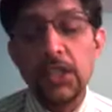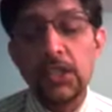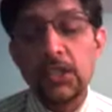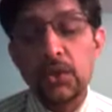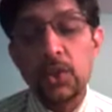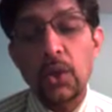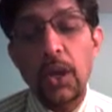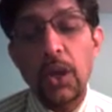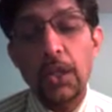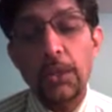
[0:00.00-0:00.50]

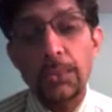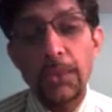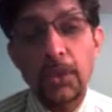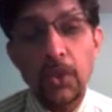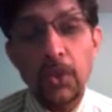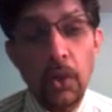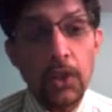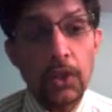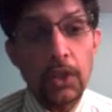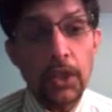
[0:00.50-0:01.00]
So I'll be
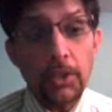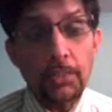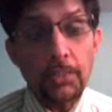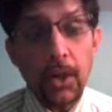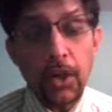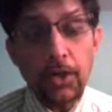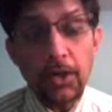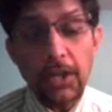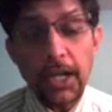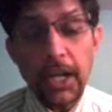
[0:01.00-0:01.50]
talking
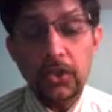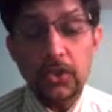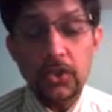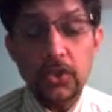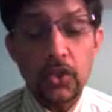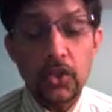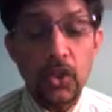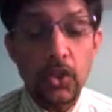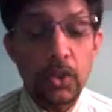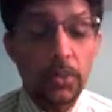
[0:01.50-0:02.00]
about that.
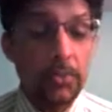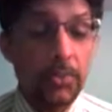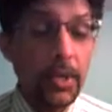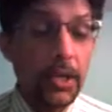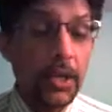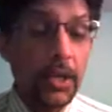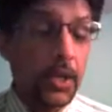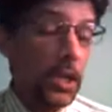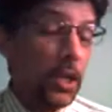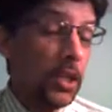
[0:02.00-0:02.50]

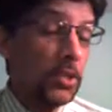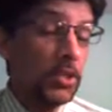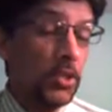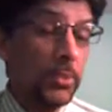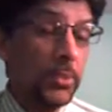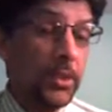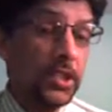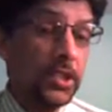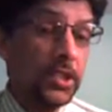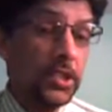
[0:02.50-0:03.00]
So
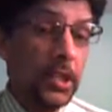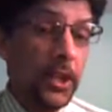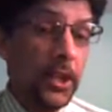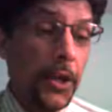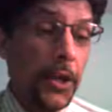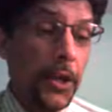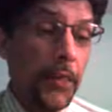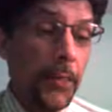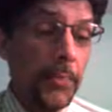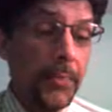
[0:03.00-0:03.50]

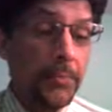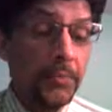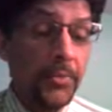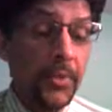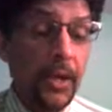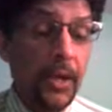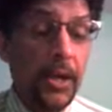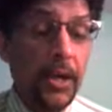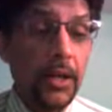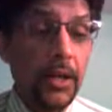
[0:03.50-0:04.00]
basically
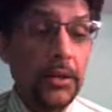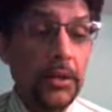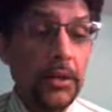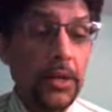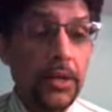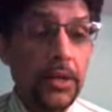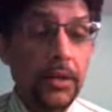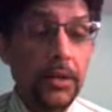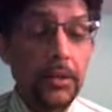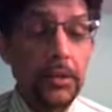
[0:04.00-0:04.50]

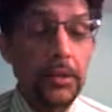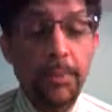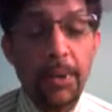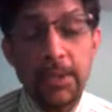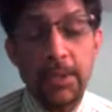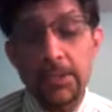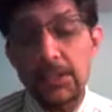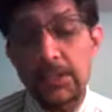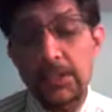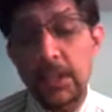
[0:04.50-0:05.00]
the
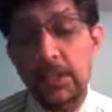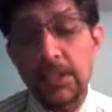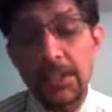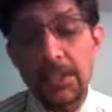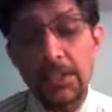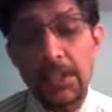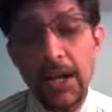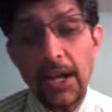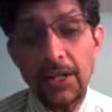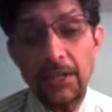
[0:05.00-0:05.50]
Pakistan
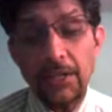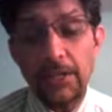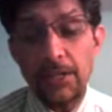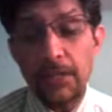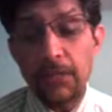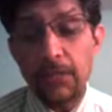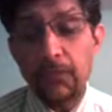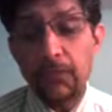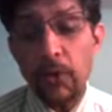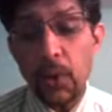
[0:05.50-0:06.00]
declared at
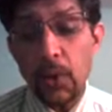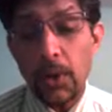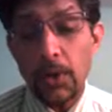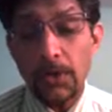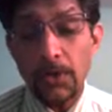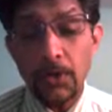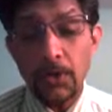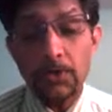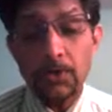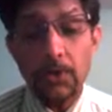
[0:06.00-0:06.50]
the
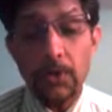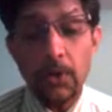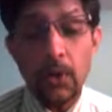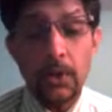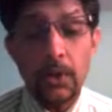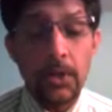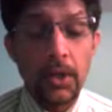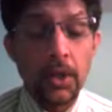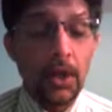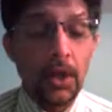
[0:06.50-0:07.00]
400
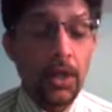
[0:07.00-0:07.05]
for